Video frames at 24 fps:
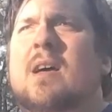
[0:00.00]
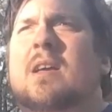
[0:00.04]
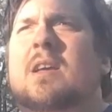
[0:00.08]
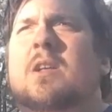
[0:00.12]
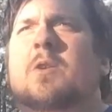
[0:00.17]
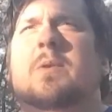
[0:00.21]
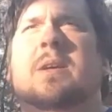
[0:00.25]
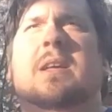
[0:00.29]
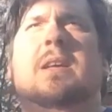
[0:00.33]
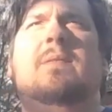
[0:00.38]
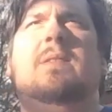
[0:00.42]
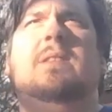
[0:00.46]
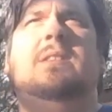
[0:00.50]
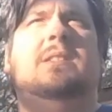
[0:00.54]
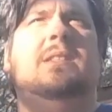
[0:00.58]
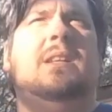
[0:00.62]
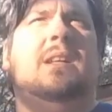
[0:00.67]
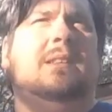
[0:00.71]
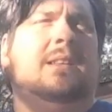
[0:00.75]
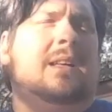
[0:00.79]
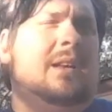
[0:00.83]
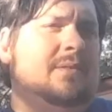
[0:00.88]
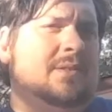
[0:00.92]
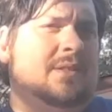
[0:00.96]
even
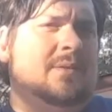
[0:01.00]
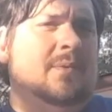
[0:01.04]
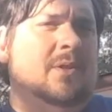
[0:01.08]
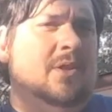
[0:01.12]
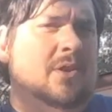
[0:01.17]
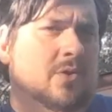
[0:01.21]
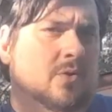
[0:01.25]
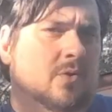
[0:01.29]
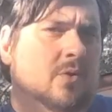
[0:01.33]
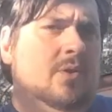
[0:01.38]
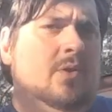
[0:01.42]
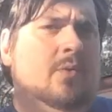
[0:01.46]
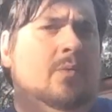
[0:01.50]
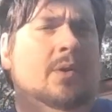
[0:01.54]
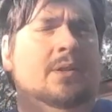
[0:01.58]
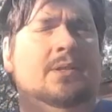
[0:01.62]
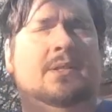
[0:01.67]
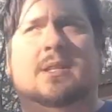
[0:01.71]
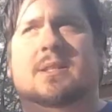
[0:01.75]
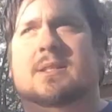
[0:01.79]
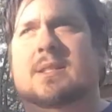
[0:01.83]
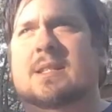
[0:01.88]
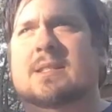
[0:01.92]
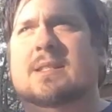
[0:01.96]
some of the northern
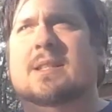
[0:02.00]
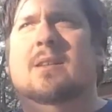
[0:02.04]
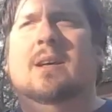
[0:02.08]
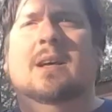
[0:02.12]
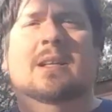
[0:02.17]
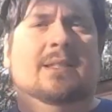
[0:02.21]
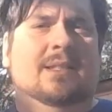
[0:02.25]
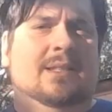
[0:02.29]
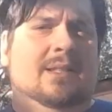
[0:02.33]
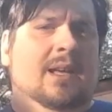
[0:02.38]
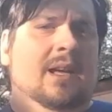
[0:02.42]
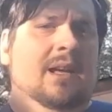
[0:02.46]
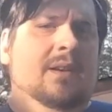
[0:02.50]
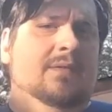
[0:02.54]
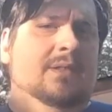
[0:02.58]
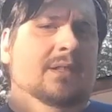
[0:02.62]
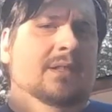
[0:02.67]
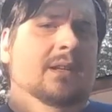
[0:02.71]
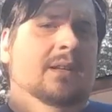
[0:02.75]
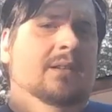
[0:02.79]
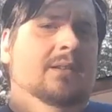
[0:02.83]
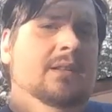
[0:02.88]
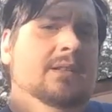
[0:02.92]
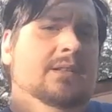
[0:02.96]
ones, because they still had slaves
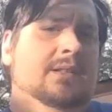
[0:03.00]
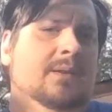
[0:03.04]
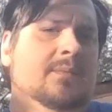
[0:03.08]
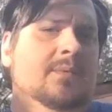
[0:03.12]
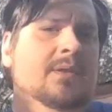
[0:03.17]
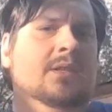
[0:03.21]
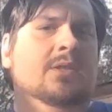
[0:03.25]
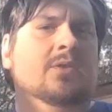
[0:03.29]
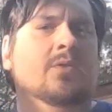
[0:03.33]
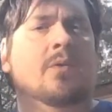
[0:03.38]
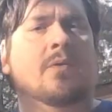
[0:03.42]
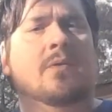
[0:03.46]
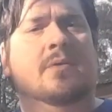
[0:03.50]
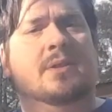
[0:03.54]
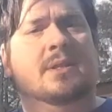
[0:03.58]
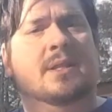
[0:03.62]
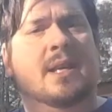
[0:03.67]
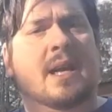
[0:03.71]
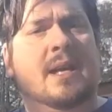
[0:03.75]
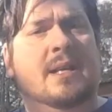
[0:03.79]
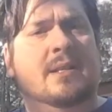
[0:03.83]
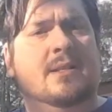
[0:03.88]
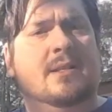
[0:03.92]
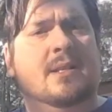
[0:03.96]
in some of these northern
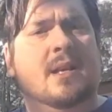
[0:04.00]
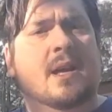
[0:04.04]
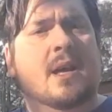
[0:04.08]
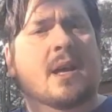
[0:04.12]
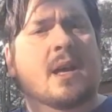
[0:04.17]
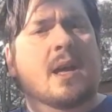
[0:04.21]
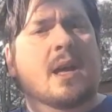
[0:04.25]
states.